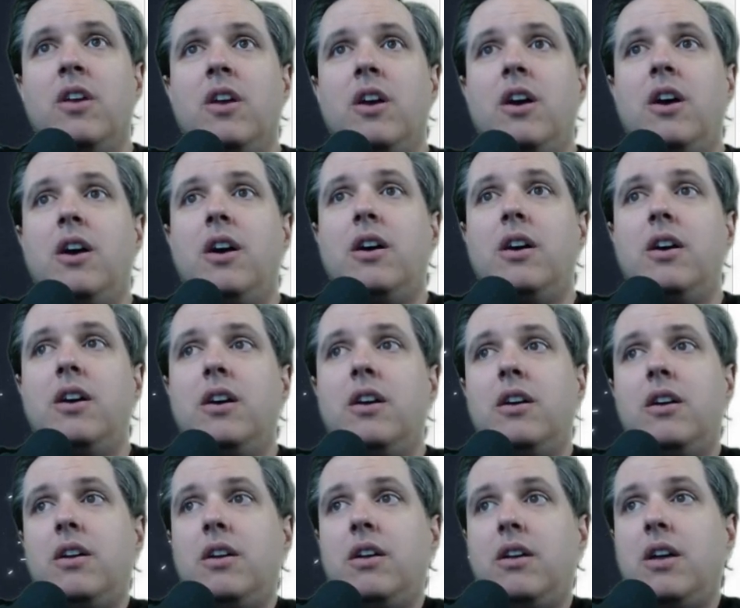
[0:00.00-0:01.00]

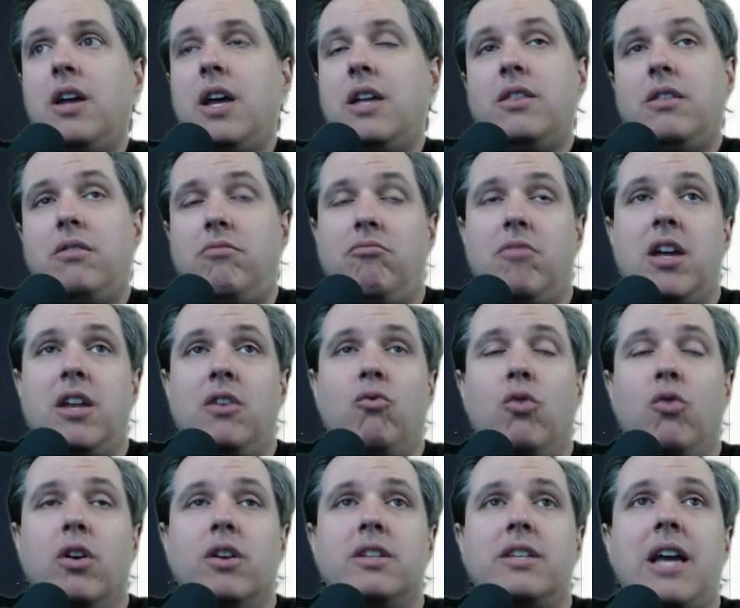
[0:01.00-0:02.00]
and it
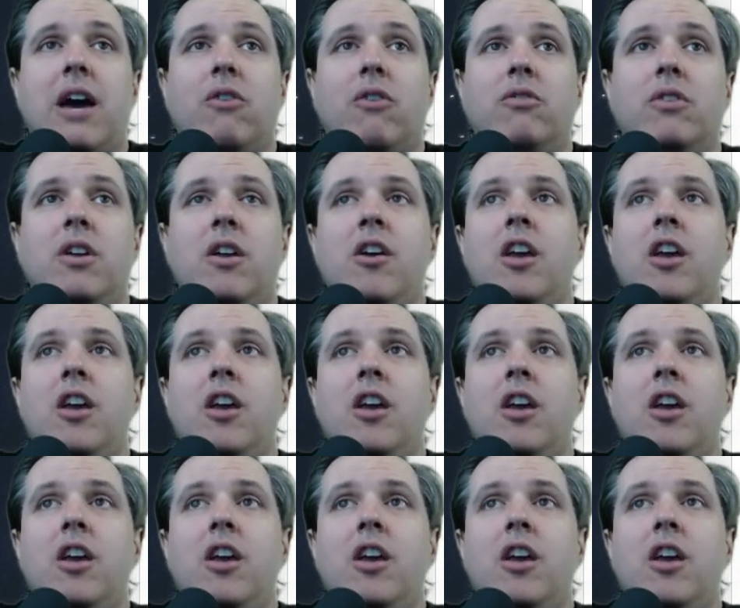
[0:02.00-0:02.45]
works out.